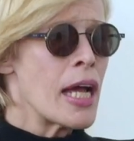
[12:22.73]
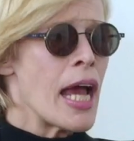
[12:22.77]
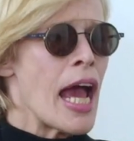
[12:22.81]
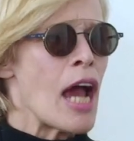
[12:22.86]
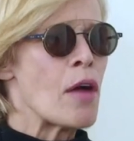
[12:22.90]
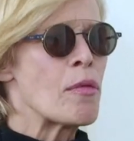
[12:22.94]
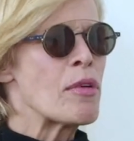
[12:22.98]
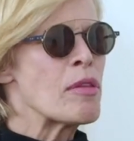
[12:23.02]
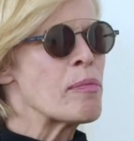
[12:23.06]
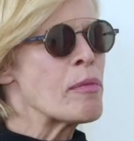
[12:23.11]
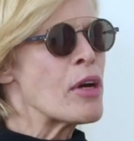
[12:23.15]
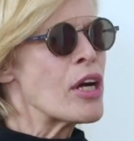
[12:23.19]
And
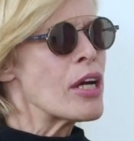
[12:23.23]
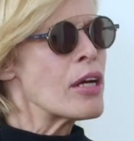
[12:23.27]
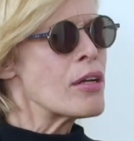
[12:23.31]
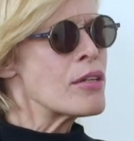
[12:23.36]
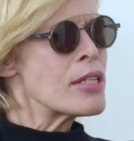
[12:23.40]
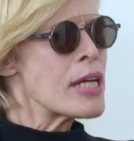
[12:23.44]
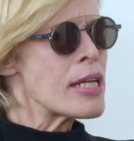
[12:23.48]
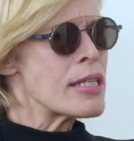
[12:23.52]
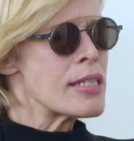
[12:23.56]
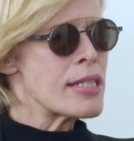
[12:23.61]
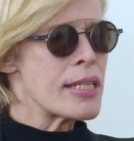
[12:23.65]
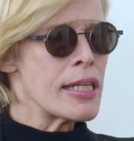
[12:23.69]
with Mario
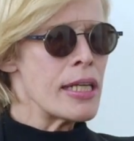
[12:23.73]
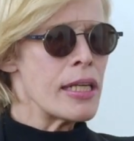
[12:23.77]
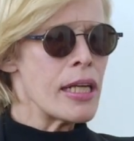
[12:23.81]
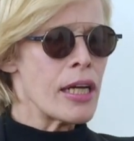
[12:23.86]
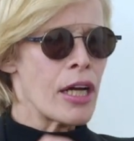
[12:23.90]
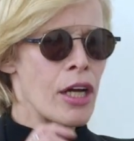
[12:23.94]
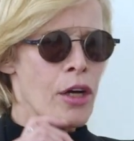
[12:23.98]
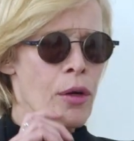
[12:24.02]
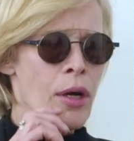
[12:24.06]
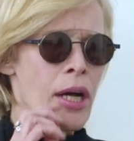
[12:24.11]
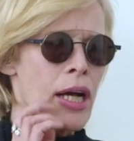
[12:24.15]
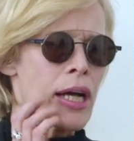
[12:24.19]

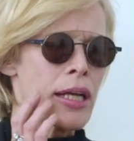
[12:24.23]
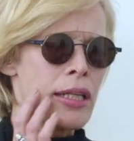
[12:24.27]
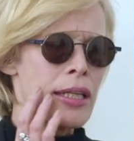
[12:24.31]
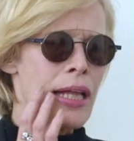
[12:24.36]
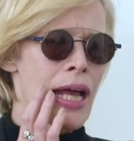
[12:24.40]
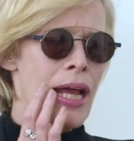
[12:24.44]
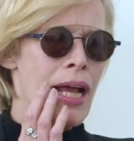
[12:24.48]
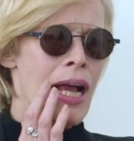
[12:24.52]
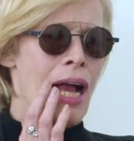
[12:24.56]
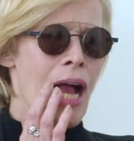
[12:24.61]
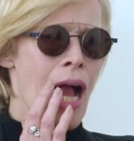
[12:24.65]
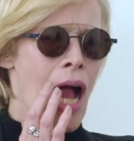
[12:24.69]
Testino,
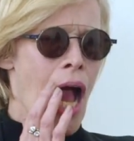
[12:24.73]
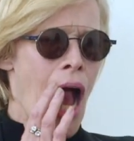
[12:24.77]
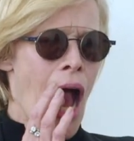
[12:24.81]
like